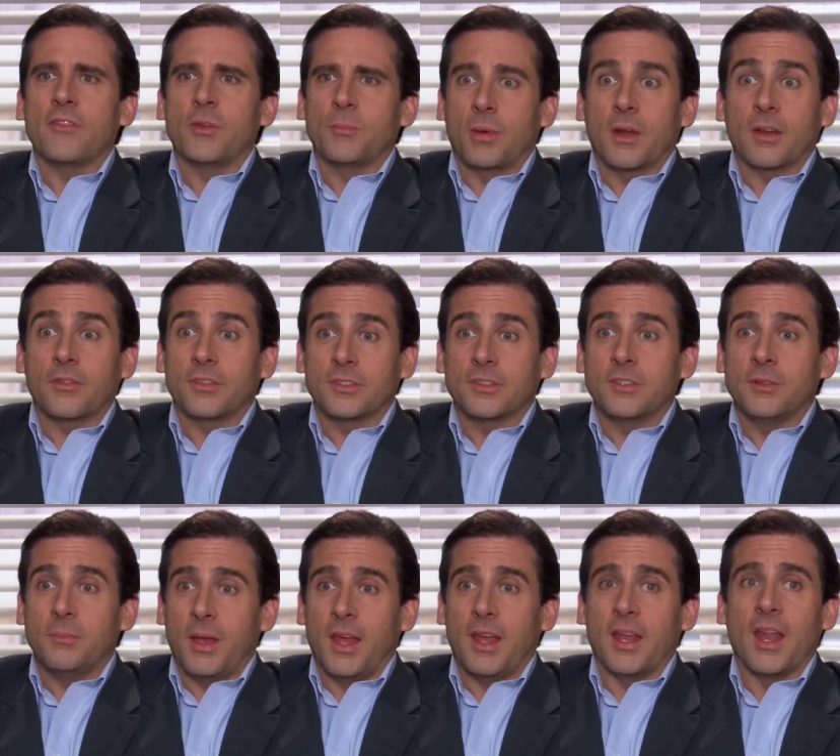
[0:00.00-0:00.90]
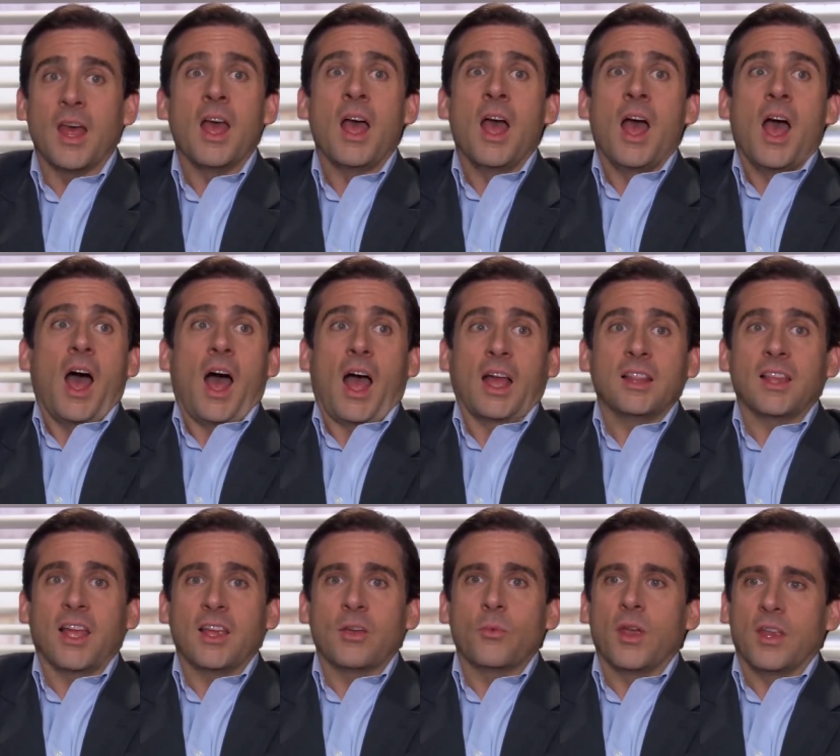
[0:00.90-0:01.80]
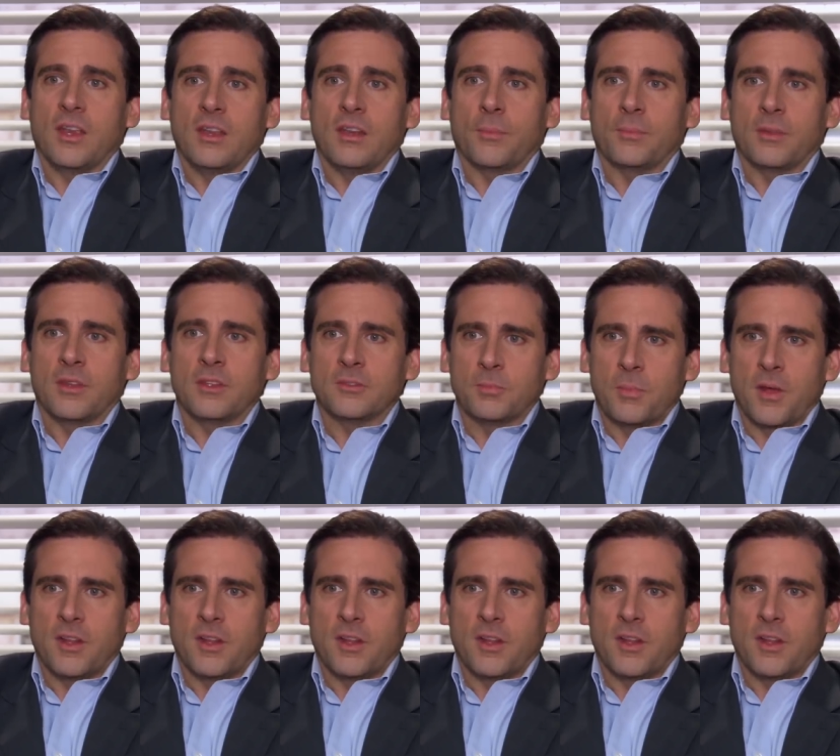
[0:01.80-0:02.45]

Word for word: having breakfast in bed. I like waking up to the